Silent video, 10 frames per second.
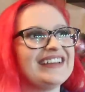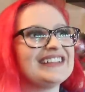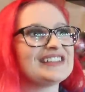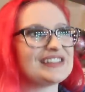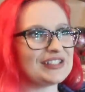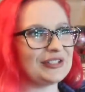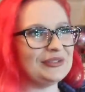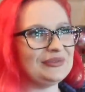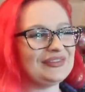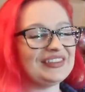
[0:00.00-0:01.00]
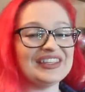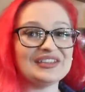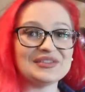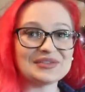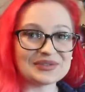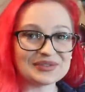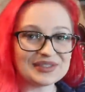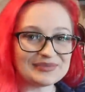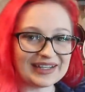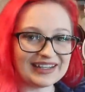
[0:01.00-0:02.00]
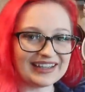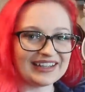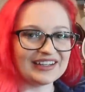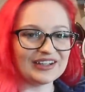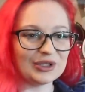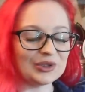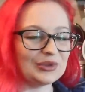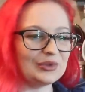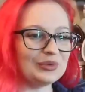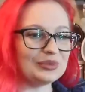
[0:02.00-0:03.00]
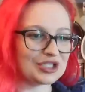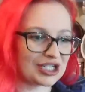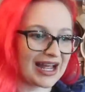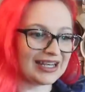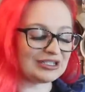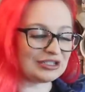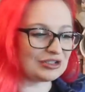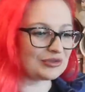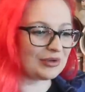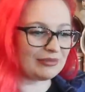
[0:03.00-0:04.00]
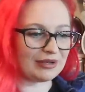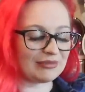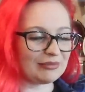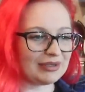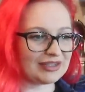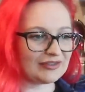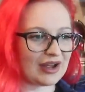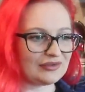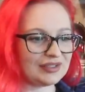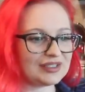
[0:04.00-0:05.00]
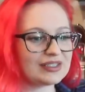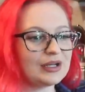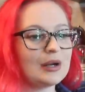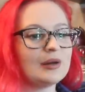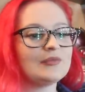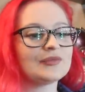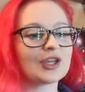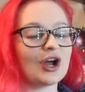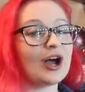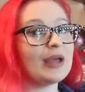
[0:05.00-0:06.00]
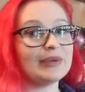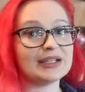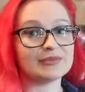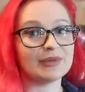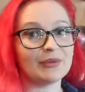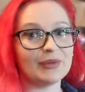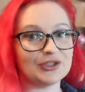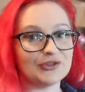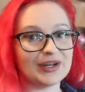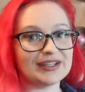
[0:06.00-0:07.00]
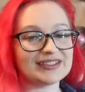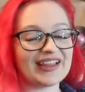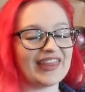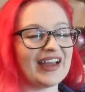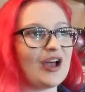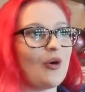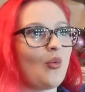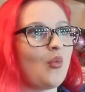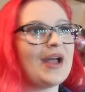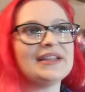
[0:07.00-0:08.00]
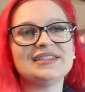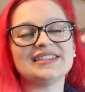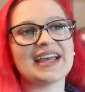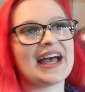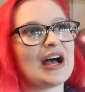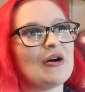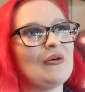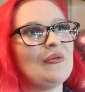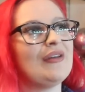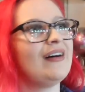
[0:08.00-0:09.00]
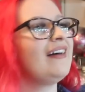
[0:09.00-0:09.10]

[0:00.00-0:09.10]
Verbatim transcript: So, if you saw the Matalan haul challenge when me and Mum picked their outfits, I picked Mum a dress that went down